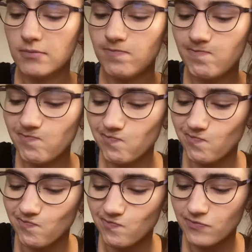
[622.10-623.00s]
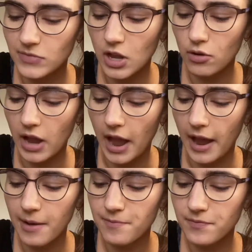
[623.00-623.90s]

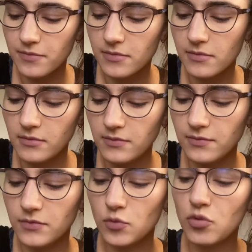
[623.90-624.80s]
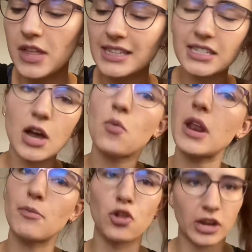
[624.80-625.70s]
Okay. Well, that's not what
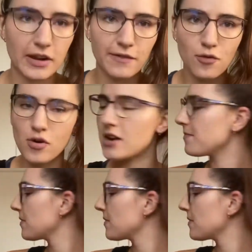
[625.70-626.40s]
I'm looking for.